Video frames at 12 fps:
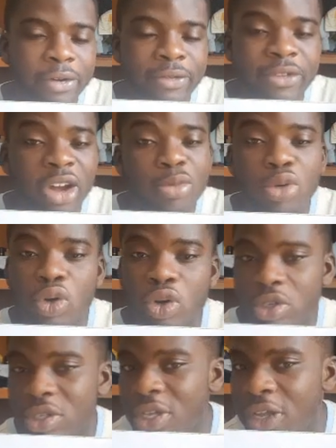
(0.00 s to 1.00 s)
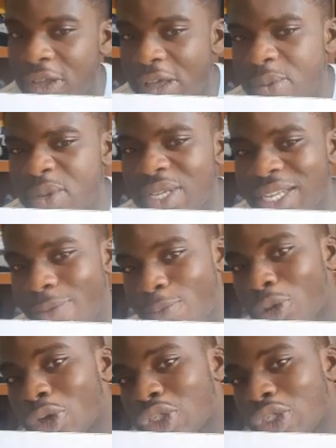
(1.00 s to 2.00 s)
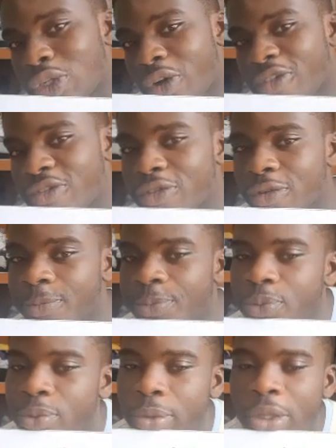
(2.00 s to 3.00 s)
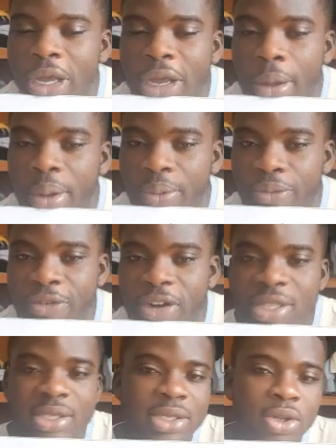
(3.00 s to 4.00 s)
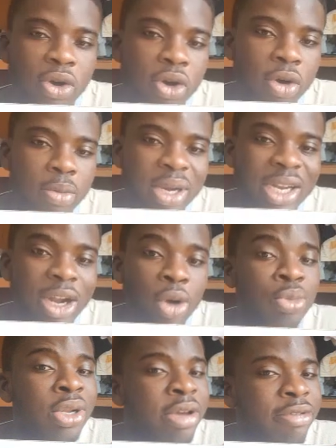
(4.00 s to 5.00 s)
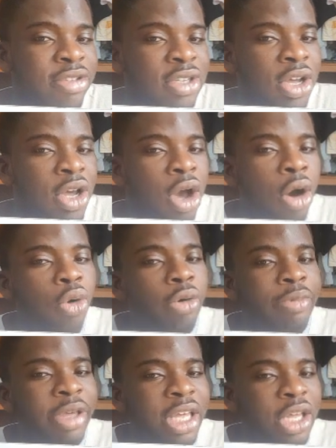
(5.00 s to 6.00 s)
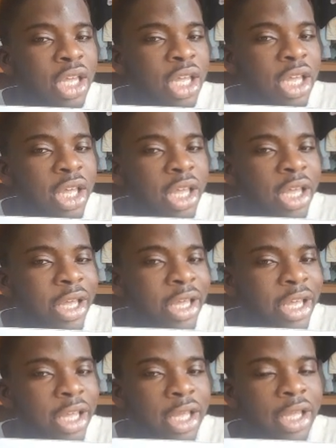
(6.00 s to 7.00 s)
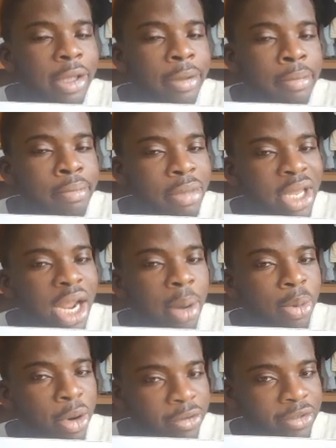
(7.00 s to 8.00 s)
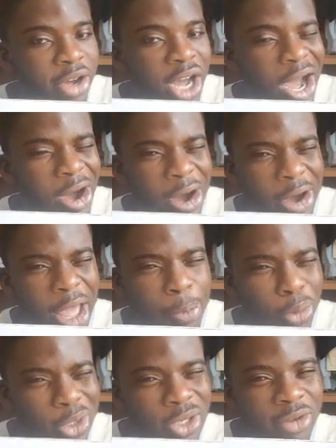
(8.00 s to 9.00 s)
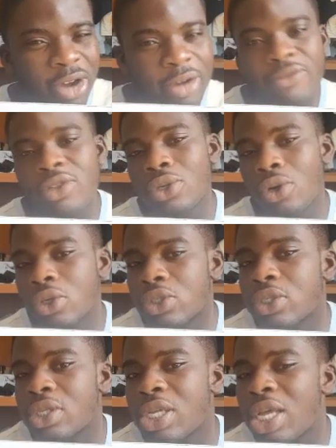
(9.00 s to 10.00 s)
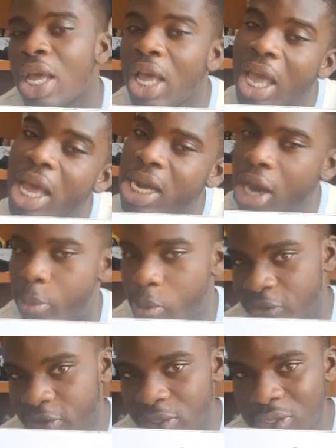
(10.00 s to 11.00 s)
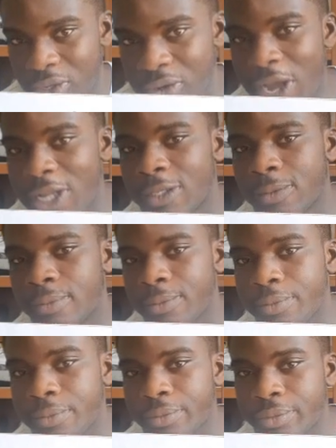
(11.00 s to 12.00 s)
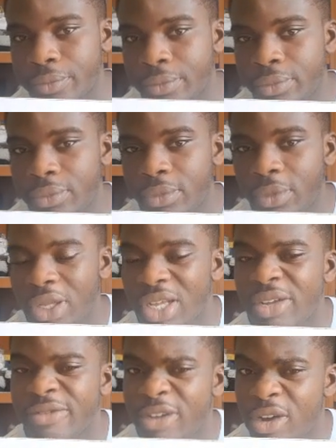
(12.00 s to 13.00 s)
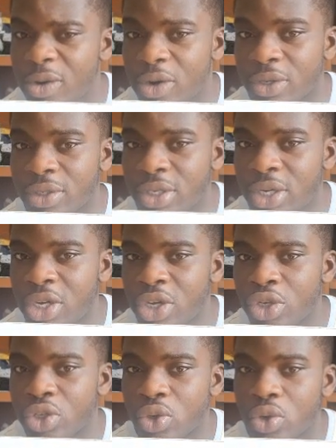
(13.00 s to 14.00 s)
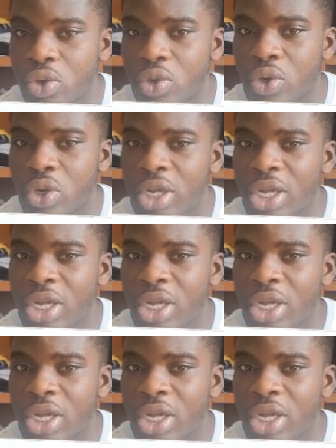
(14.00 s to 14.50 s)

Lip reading: variable cost, it means that the portion of funds or money that will be left will be made up of a portion of our fixed cost and our profits, right? Very well. So